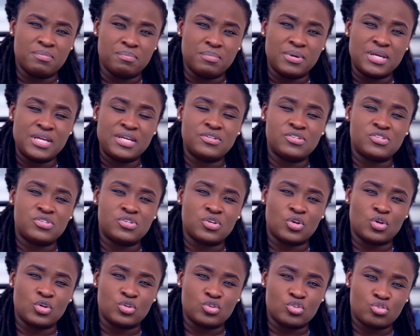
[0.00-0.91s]
It means
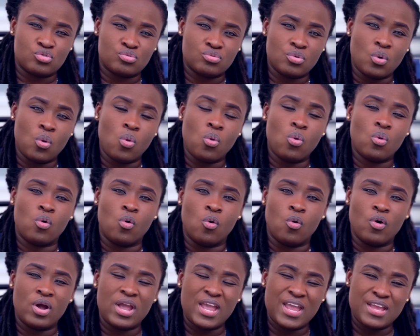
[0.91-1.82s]
to control
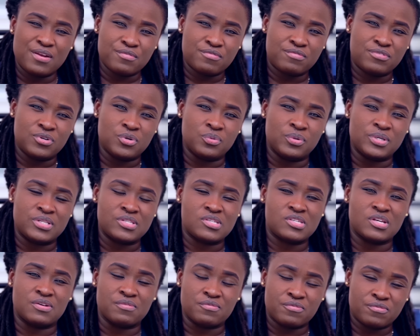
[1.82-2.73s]
or
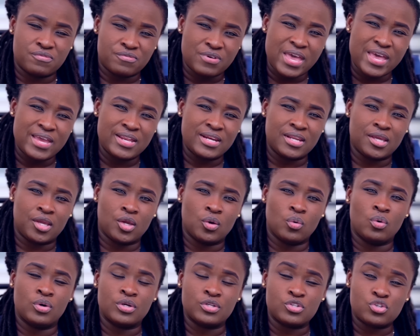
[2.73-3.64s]
influence unfairly
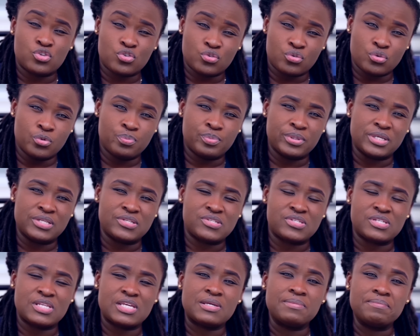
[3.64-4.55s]
or
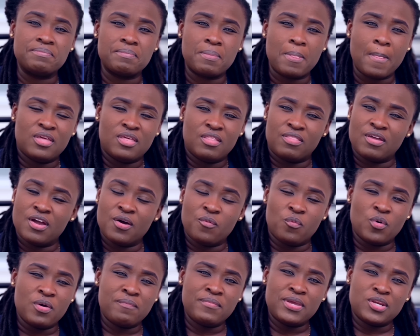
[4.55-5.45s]
unscrupulously. There are
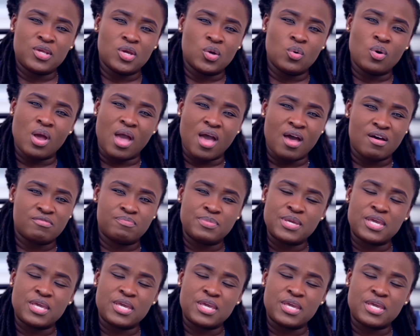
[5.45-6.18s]
women who have